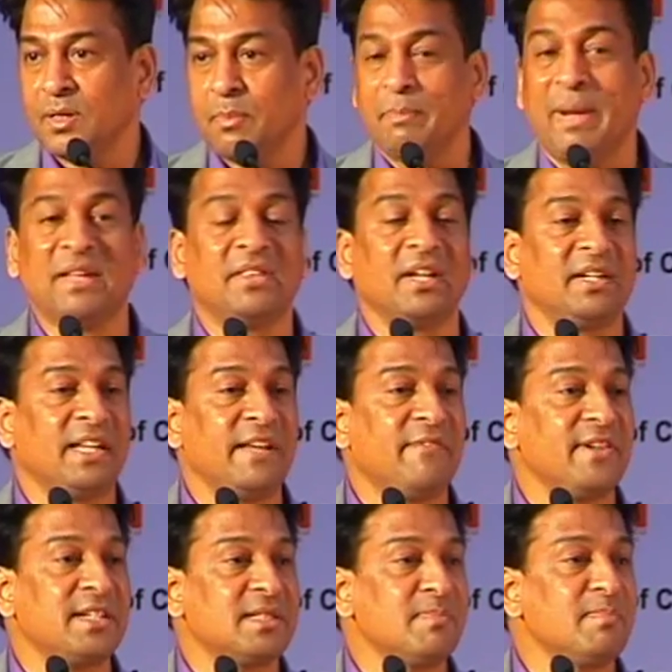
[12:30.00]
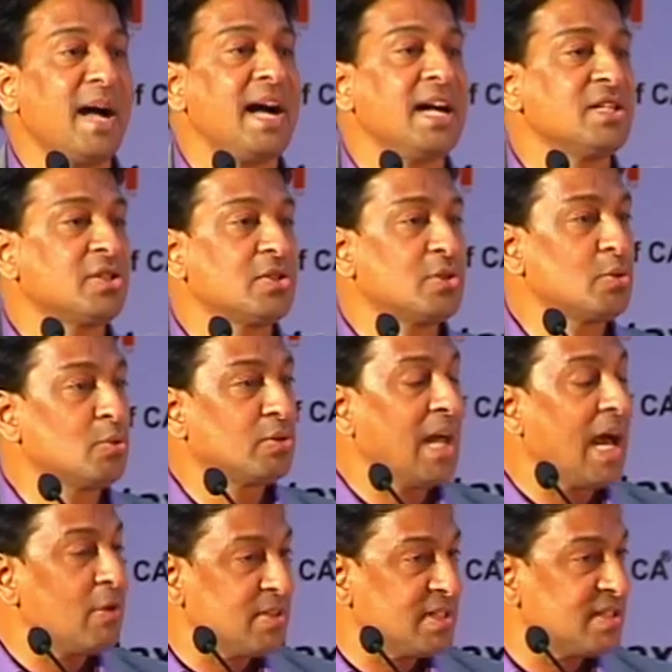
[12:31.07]
by 31st March
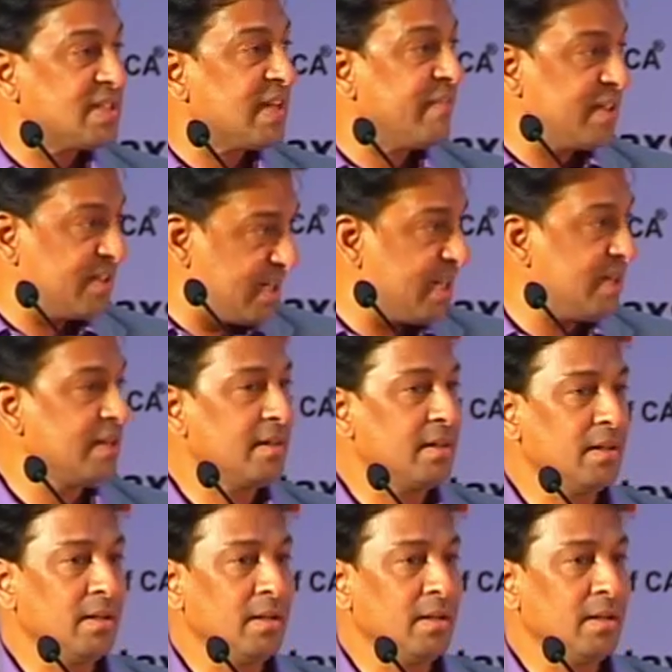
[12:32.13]
2017